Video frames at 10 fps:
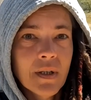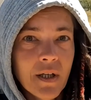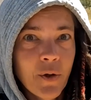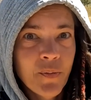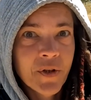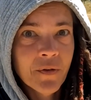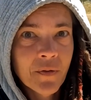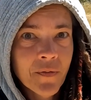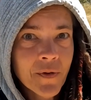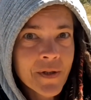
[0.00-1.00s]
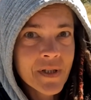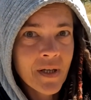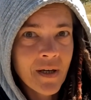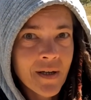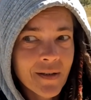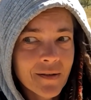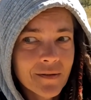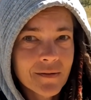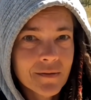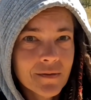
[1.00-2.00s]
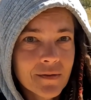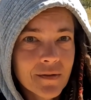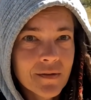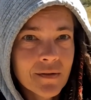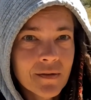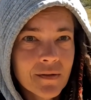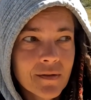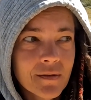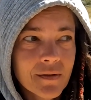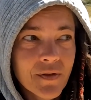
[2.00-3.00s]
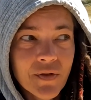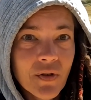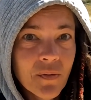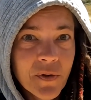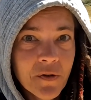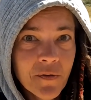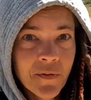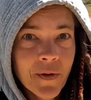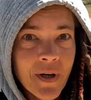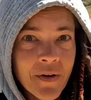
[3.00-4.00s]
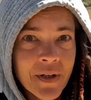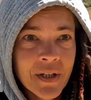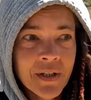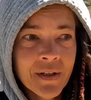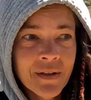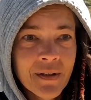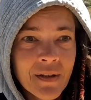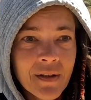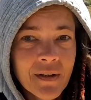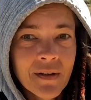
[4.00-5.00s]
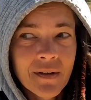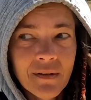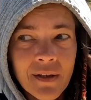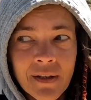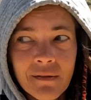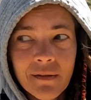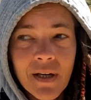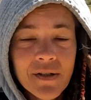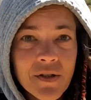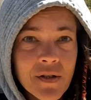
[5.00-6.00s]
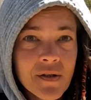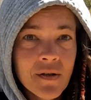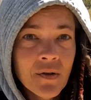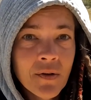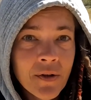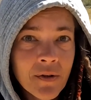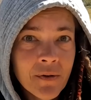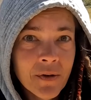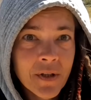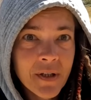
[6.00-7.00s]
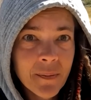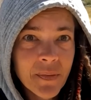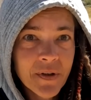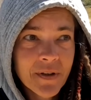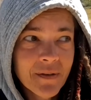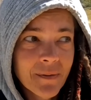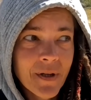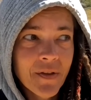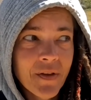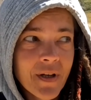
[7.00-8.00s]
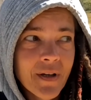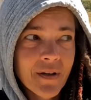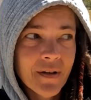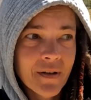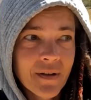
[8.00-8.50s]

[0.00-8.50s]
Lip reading: How beautiful is that? So beautiful out here. Like, that's just a little clip right there.